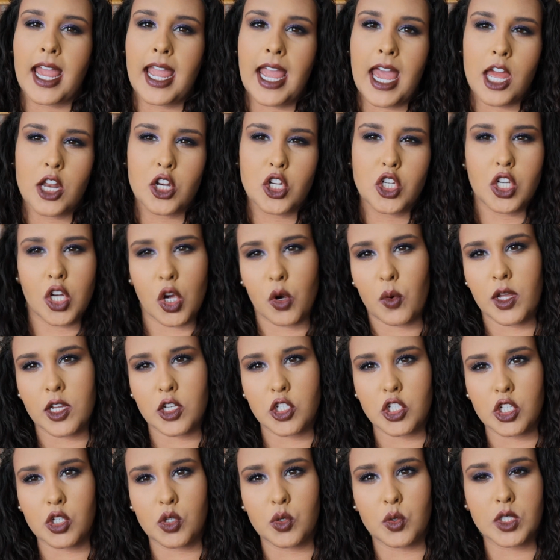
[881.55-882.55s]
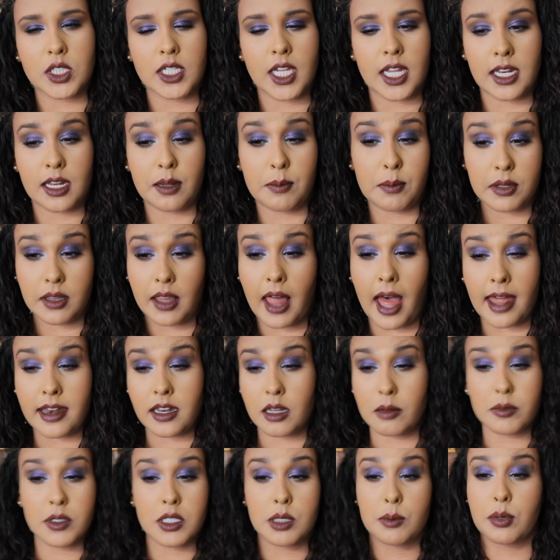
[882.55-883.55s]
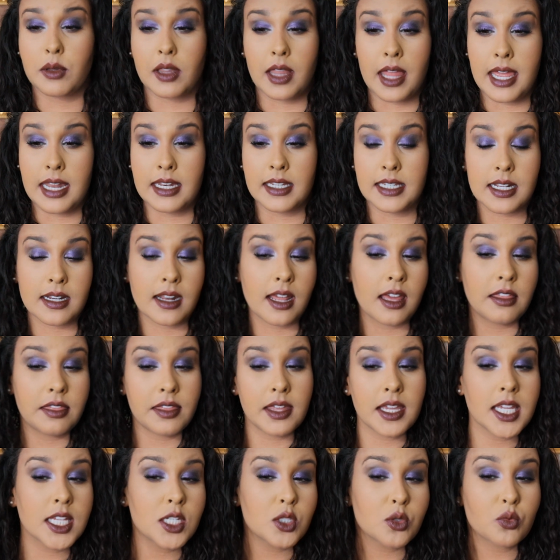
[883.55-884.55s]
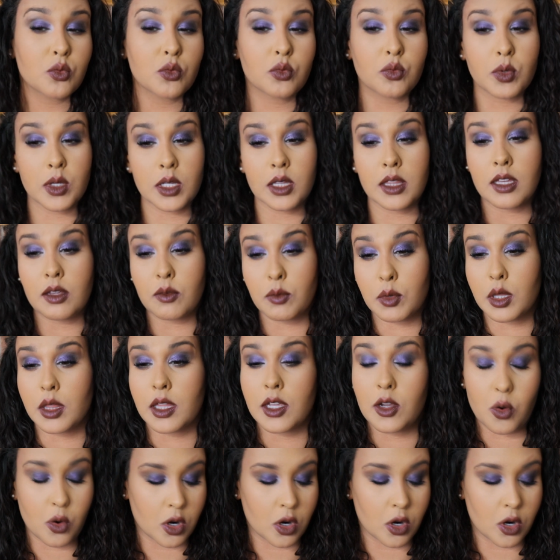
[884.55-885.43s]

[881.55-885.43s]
I had no issues getting platinum to blend, and I think it's really, really